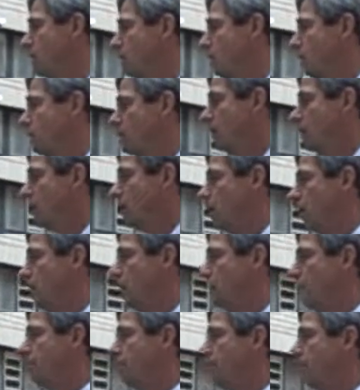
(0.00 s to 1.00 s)
Um,
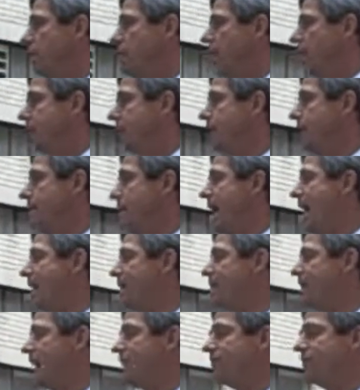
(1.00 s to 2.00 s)
I came out
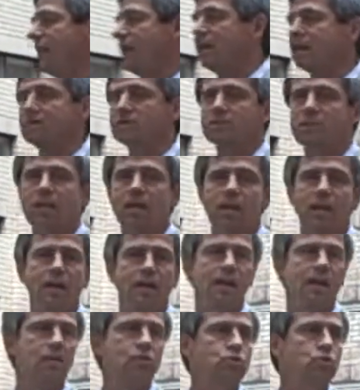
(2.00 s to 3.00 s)
of
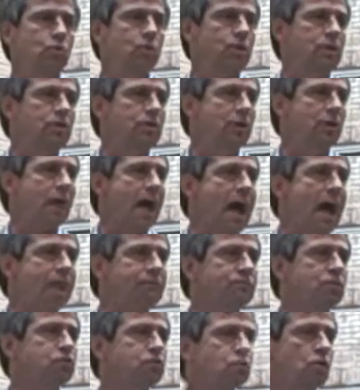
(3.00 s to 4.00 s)
Afghanistan and shortly
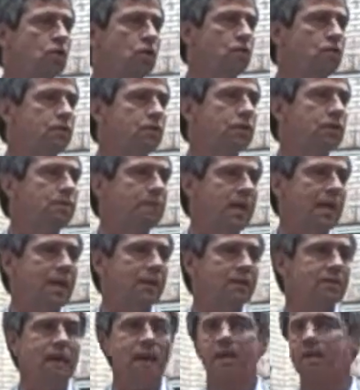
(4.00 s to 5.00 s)
thereafter took over
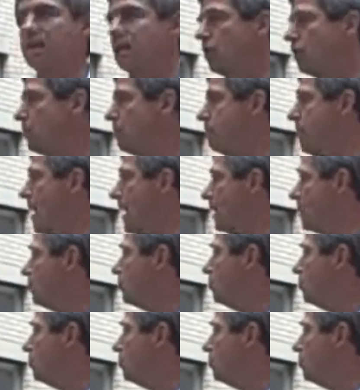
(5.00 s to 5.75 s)
command of that carrier battle